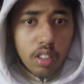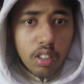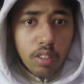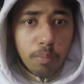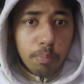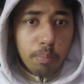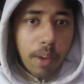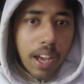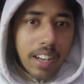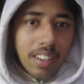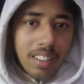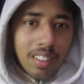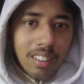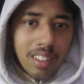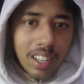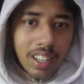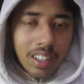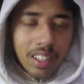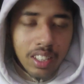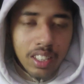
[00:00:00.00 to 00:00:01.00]
the pattern
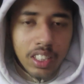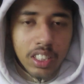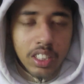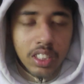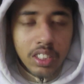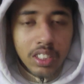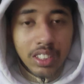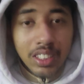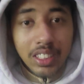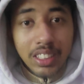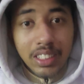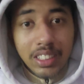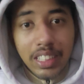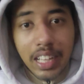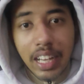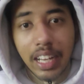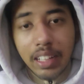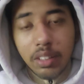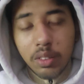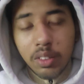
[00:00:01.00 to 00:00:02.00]
recognition is
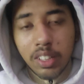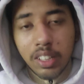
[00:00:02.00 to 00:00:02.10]
that